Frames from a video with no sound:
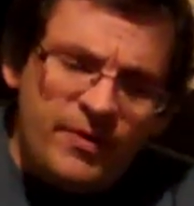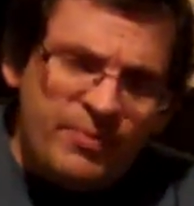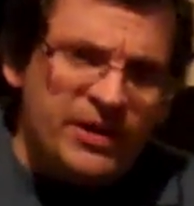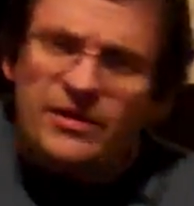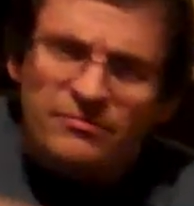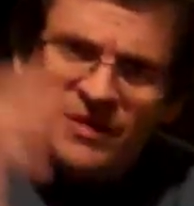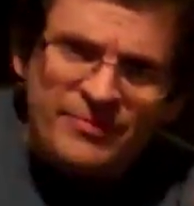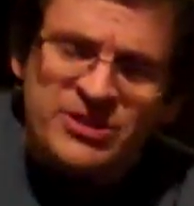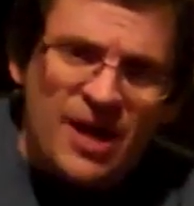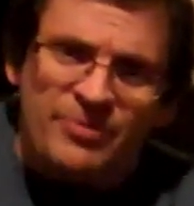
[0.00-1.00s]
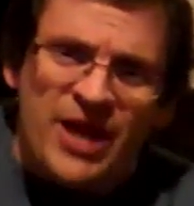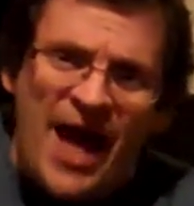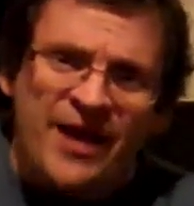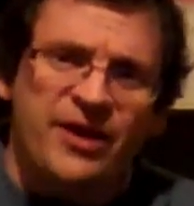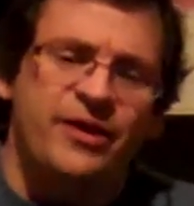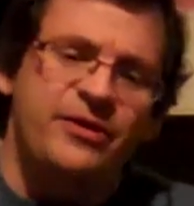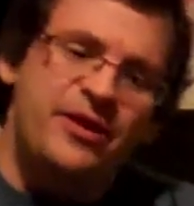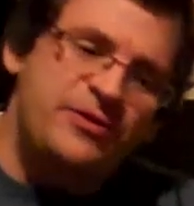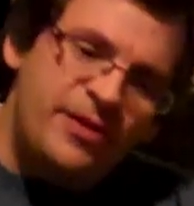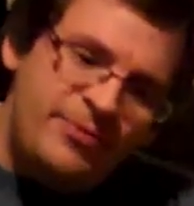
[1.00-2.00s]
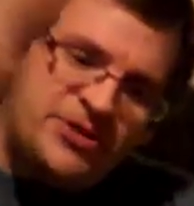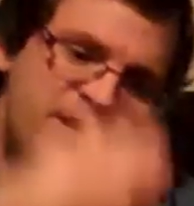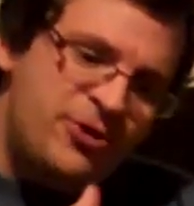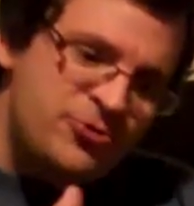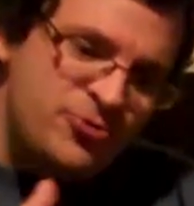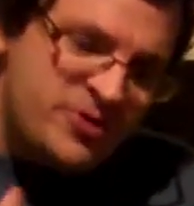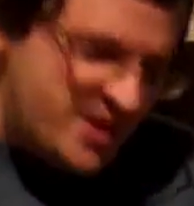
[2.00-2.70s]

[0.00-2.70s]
But let me stop yakking and let me take you to